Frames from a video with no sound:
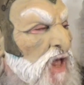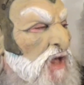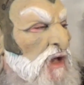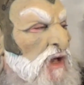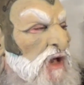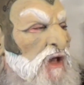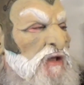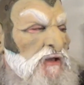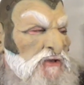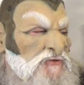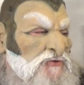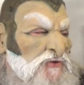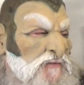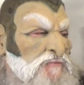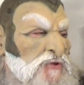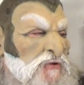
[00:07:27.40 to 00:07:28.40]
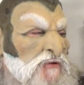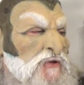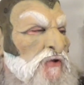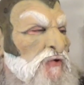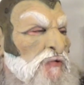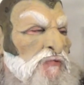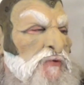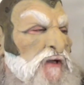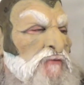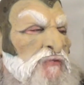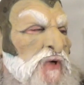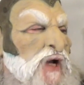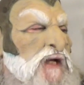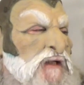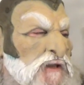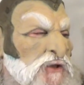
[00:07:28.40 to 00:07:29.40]
All except Little Red
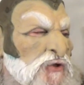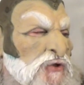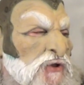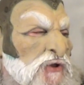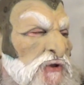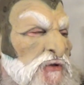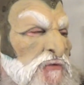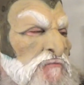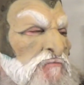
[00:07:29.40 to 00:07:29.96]
Riding Hood,